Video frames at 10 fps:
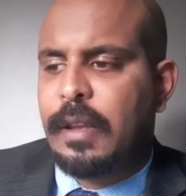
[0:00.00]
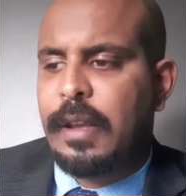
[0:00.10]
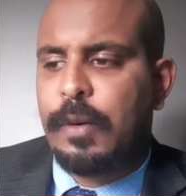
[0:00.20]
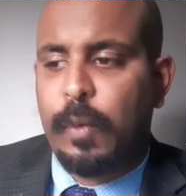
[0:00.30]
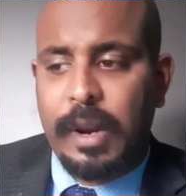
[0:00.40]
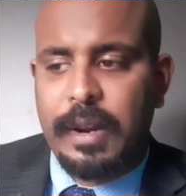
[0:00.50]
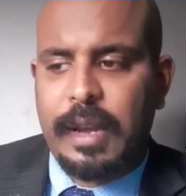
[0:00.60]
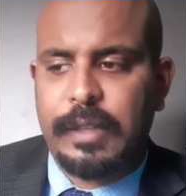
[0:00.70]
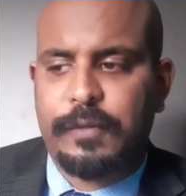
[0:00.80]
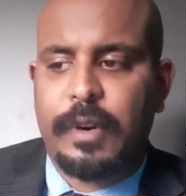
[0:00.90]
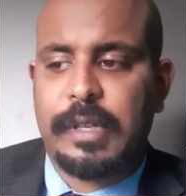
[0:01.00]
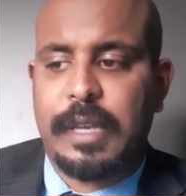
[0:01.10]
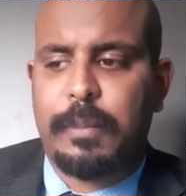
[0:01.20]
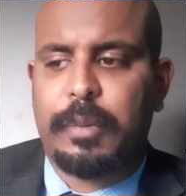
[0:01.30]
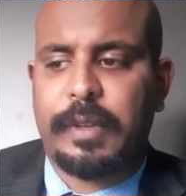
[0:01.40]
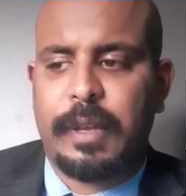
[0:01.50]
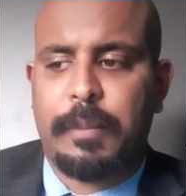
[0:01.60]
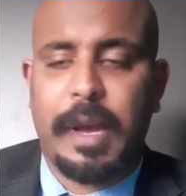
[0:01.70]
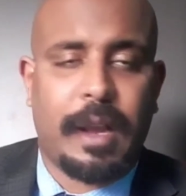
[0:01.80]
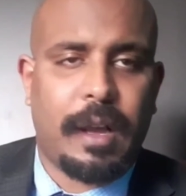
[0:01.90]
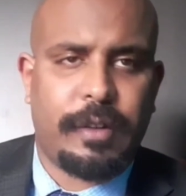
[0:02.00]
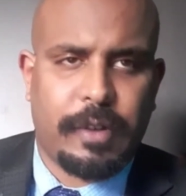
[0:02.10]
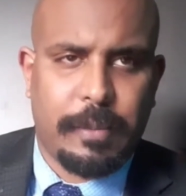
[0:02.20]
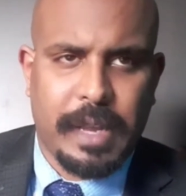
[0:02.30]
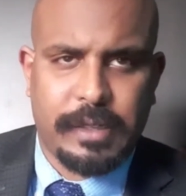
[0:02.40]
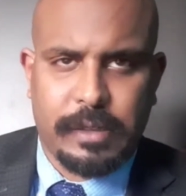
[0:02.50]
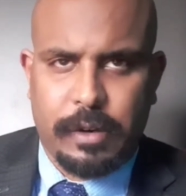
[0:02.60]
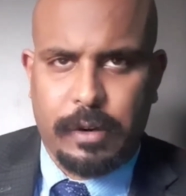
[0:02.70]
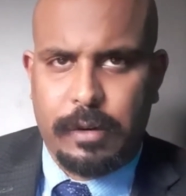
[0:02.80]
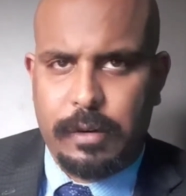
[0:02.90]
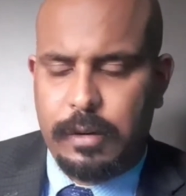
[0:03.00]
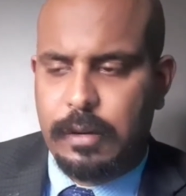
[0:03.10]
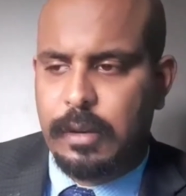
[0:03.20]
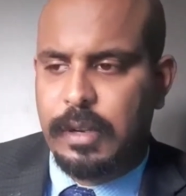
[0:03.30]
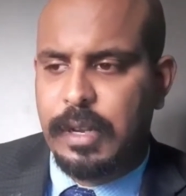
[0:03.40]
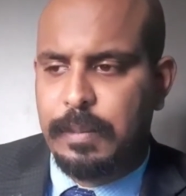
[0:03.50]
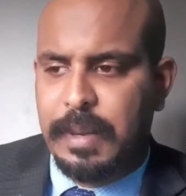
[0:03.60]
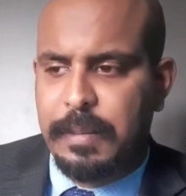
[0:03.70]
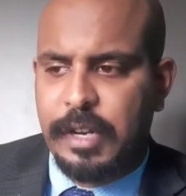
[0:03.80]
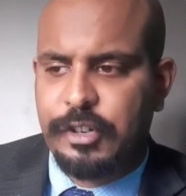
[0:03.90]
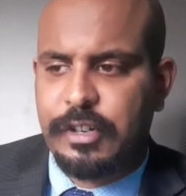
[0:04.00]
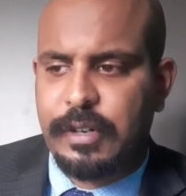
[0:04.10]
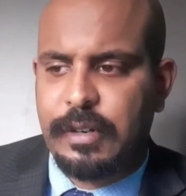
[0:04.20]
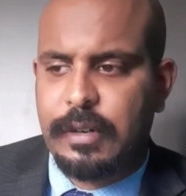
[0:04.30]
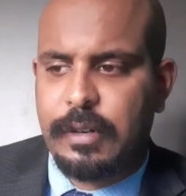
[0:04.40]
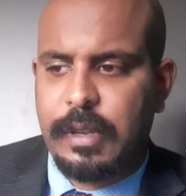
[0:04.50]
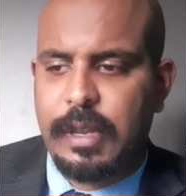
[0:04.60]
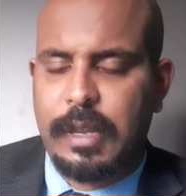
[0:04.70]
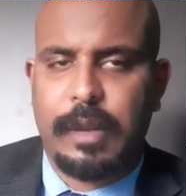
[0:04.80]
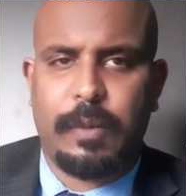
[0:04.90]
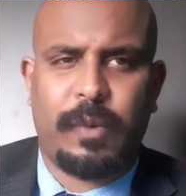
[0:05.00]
in Welkite, for example, the Maikadra massacre can be mentioned. It